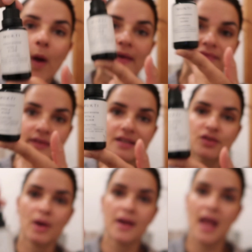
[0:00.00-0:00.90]
when
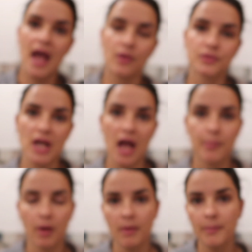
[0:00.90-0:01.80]
these run out,
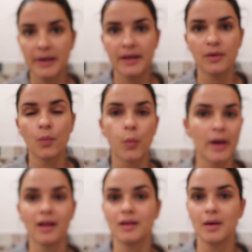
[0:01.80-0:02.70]
I probably
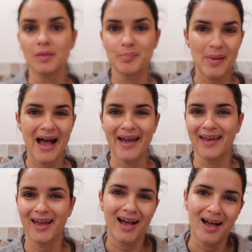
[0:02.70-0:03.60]
will
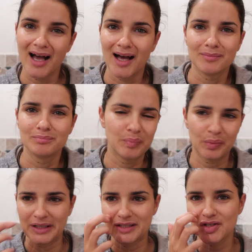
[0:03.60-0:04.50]
buy a
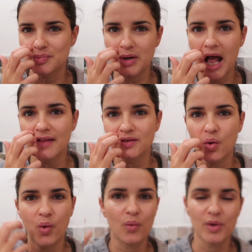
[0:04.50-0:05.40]
British brand,
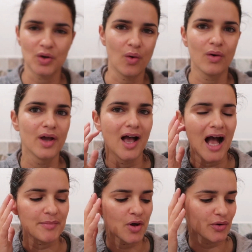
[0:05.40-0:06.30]
or you know,
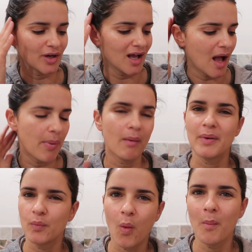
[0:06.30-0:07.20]
I
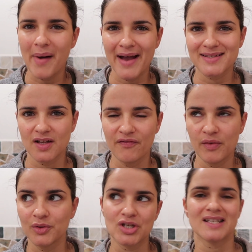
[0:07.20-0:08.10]
probably won't buy
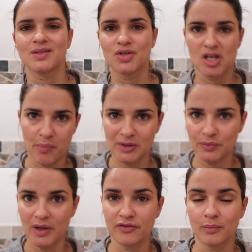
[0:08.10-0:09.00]
something which has to ship all
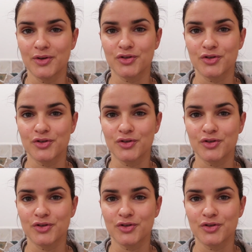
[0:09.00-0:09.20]
the way from